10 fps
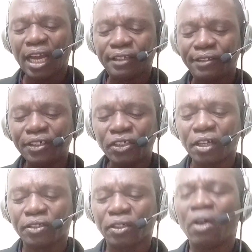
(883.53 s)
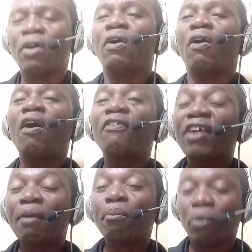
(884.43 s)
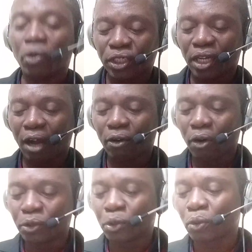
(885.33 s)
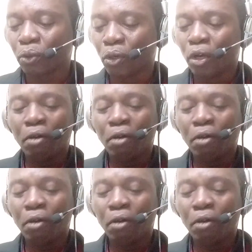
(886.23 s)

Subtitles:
edition of Emotional Control.